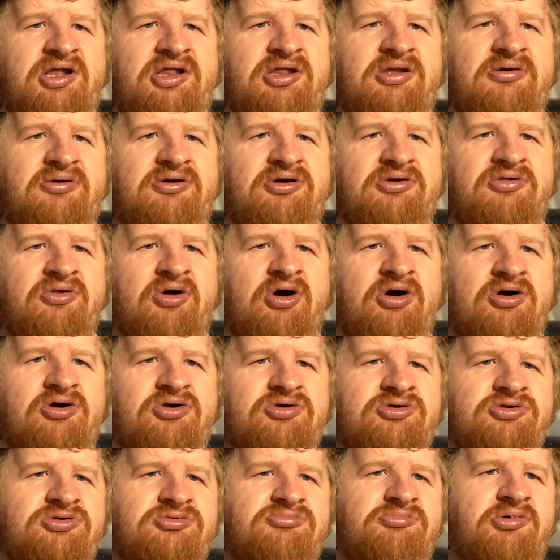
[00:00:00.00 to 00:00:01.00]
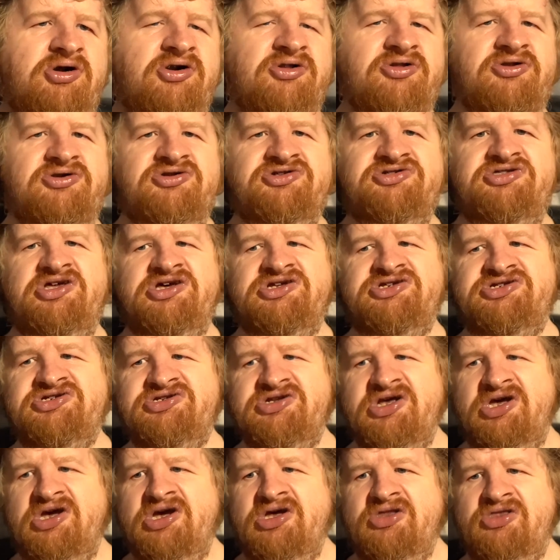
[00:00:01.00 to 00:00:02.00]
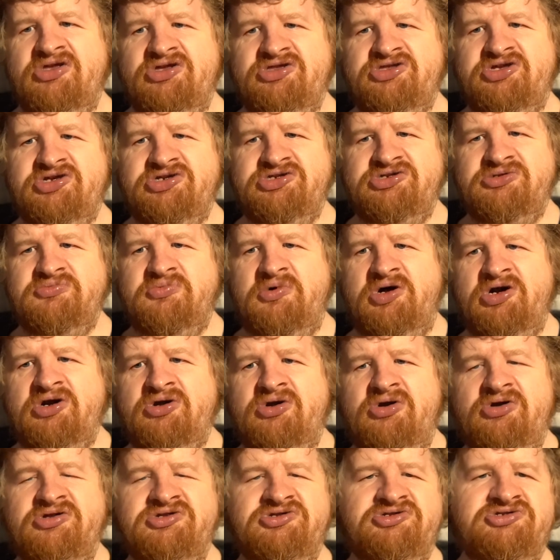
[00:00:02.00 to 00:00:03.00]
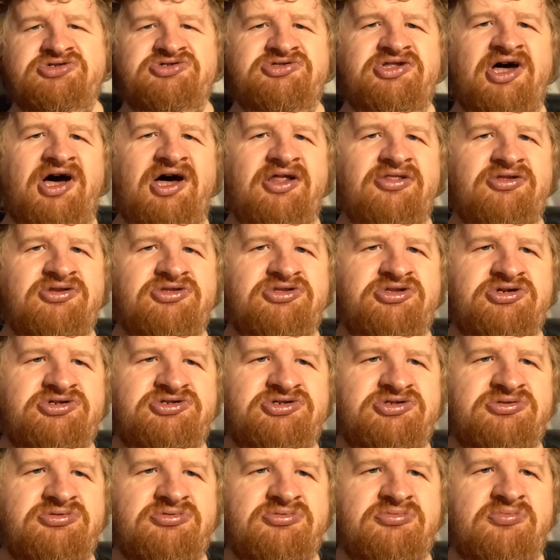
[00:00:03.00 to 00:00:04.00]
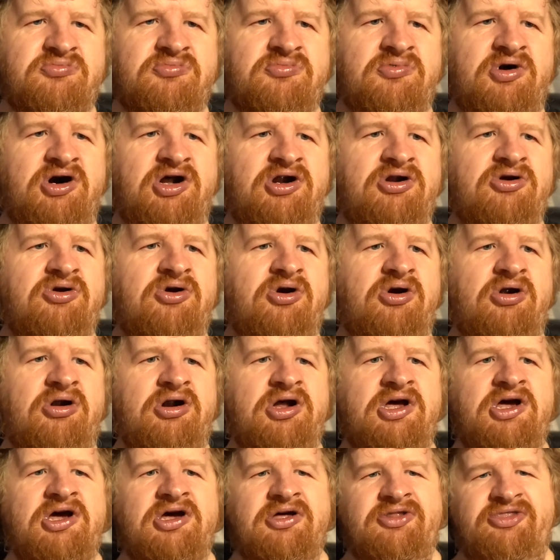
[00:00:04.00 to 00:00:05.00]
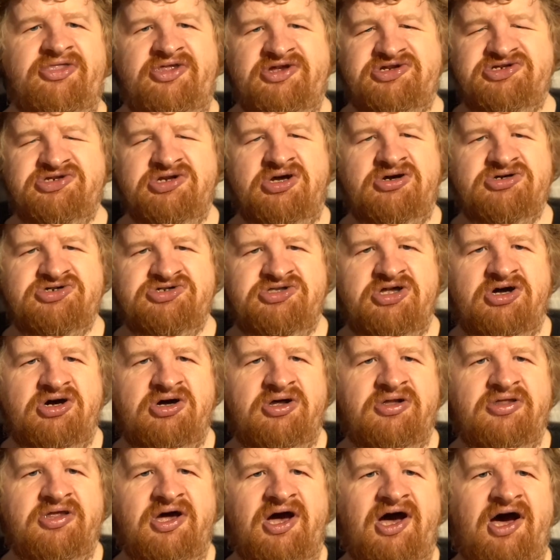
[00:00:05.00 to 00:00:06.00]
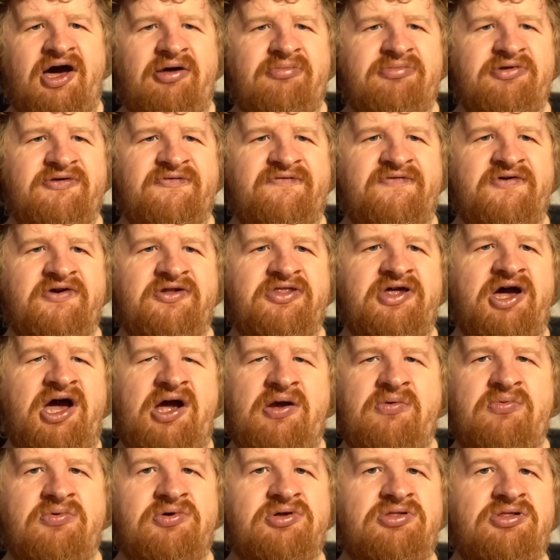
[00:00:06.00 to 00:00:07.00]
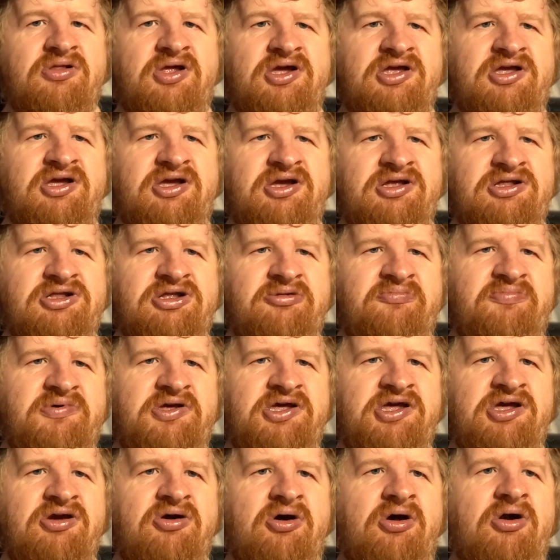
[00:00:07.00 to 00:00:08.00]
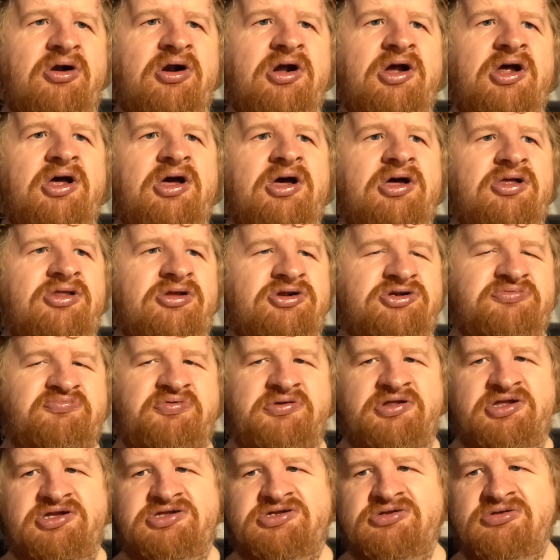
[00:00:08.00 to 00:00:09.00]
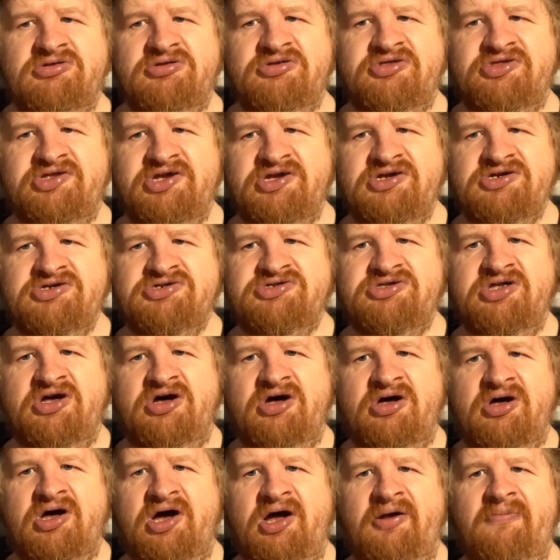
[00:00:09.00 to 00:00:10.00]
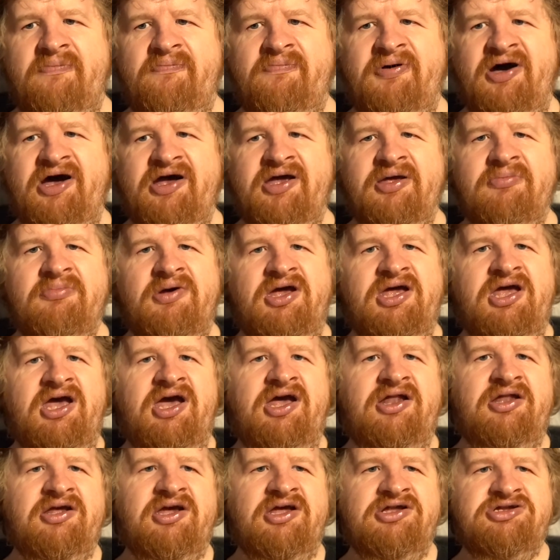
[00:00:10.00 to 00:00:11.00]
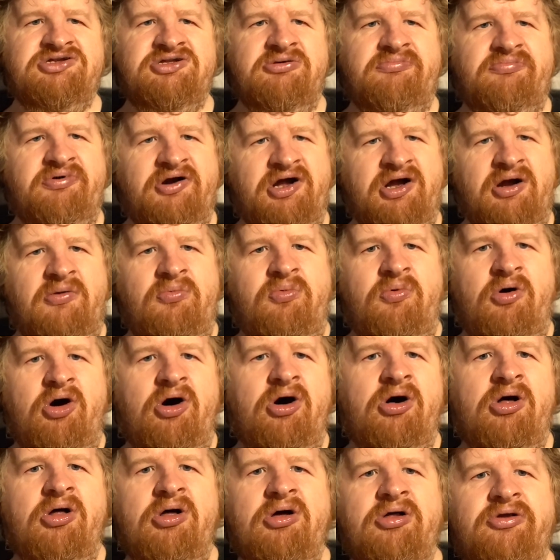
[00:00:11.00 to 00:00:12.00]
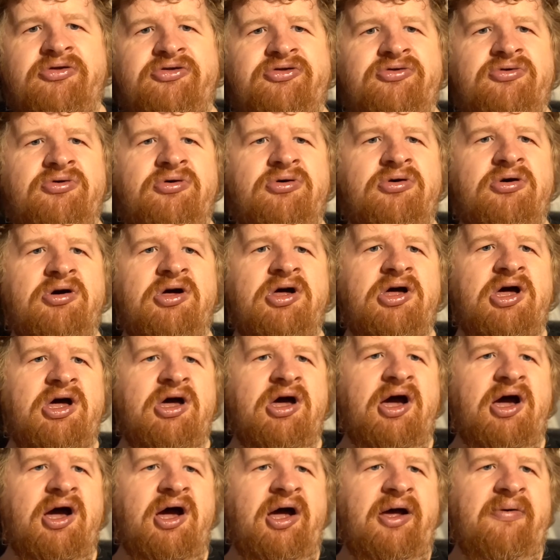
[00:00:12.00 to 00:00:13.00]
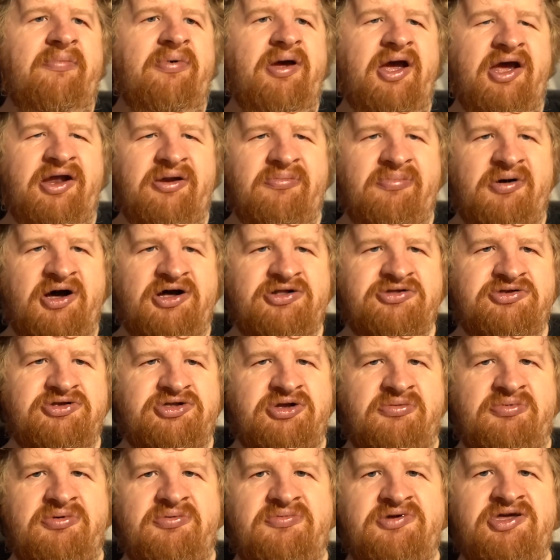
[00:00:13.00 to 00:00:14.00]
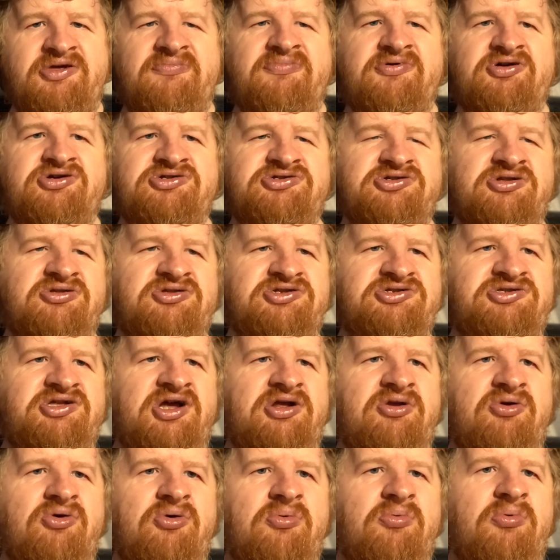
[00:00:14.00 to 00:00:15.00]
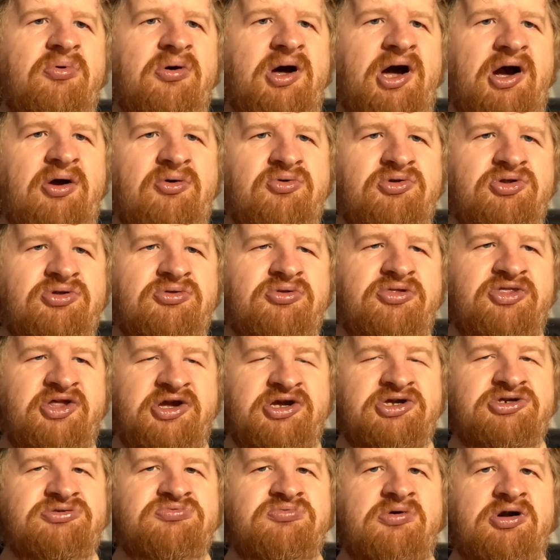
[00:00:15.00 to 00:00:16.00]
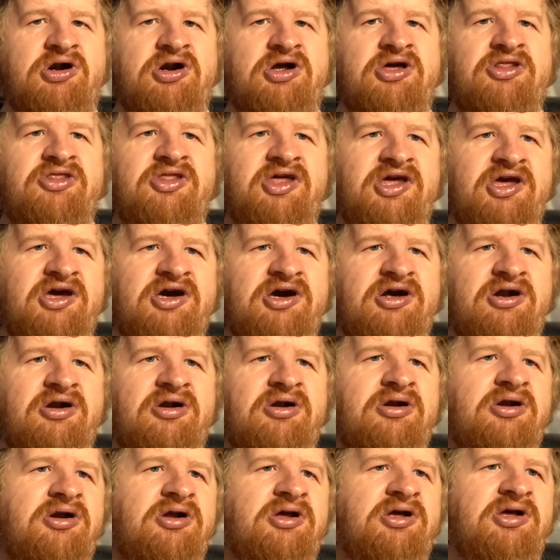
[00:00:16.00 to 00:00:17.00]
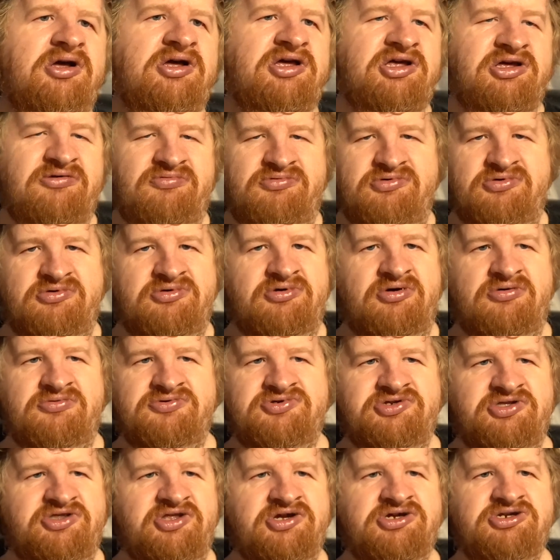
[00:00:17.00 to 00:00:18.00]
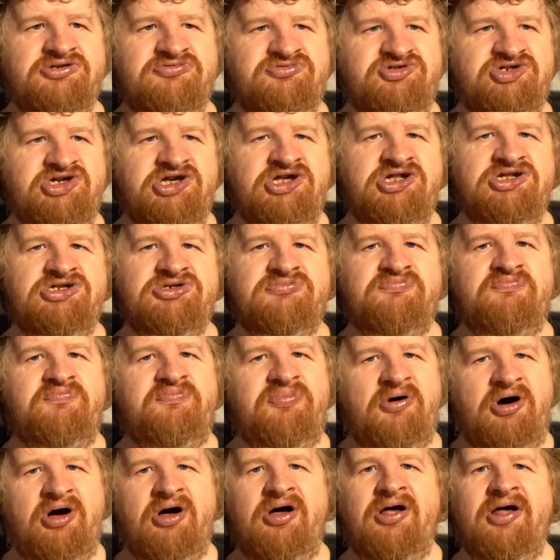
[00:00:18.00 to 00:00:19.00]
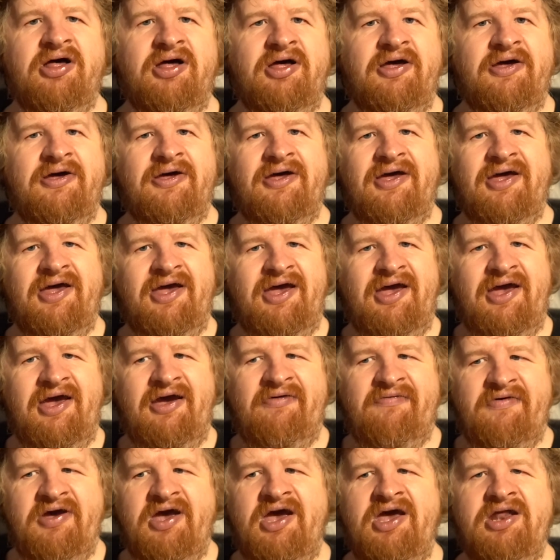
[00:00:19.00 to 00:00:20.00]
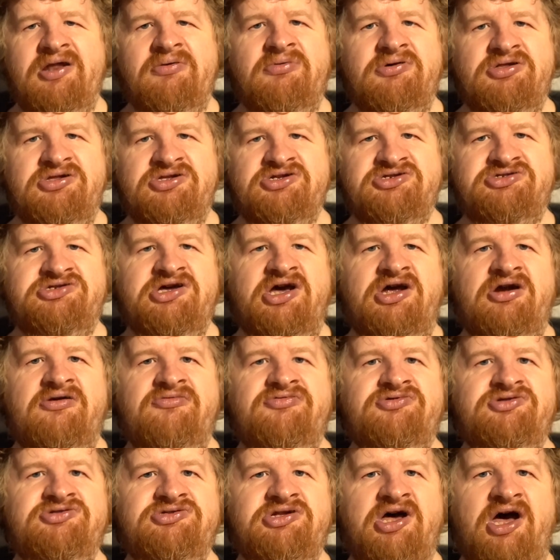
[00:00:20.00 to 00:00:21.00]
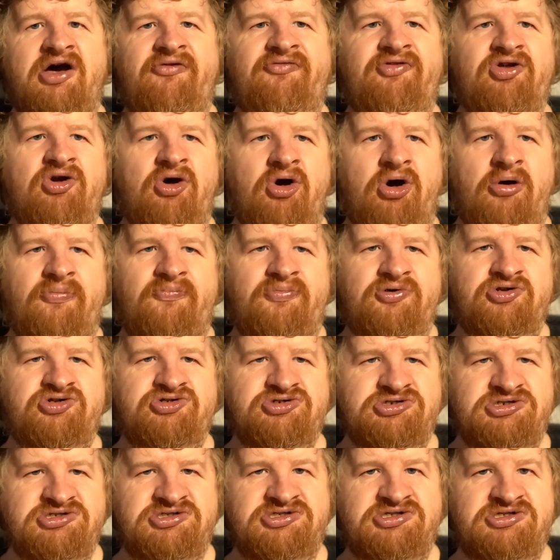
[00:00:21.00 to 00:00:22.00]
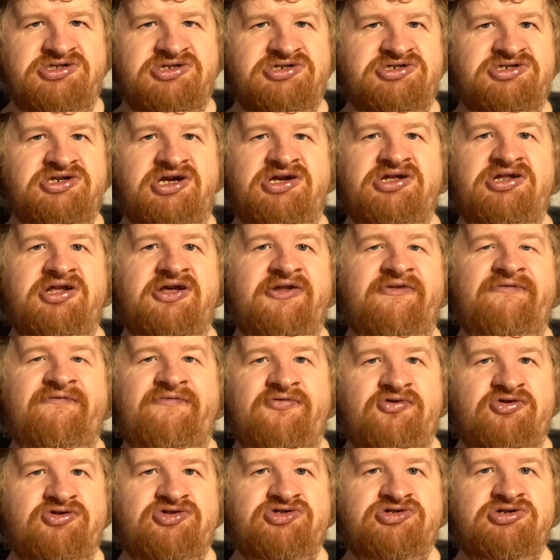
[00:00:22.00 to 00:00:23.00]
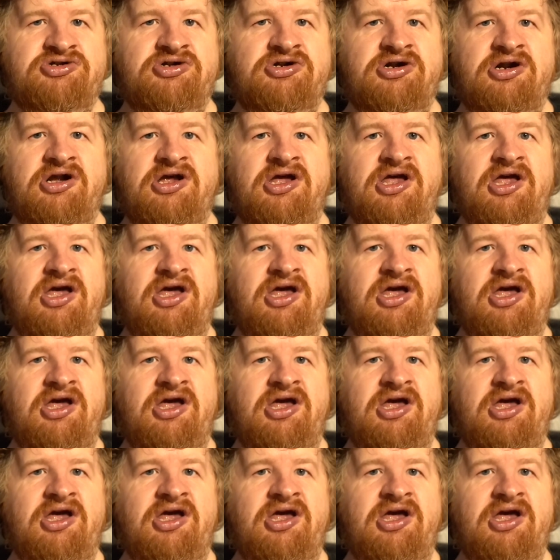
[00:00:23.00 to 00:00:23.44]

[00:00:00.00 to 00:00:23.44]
in the locker room or there's this that doesn't work or there's that that doesn't work or this, it's not the atmosphere that I would like it to be or there's political things that I'm banging my head against a brick wall, and so I'm heading back to WWE because at least I know how things work there, even though obviously things have changed. But if anyone deserves to have the opportunity to decide his future,